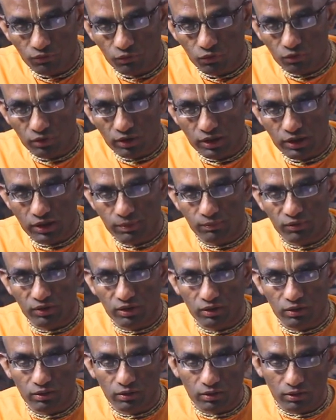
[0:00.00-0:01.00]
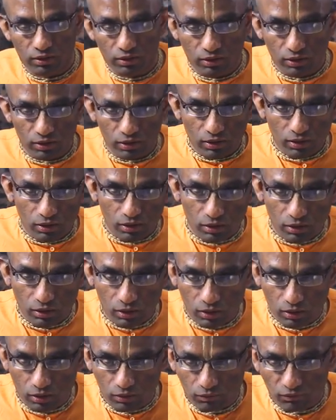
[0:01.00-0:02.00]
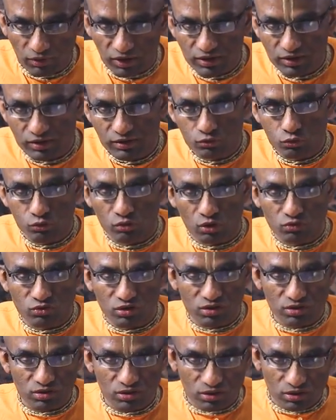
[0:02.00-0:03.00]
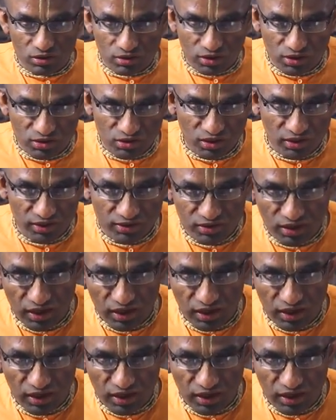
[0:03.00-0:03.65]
4, April uh, 1, 2000, he states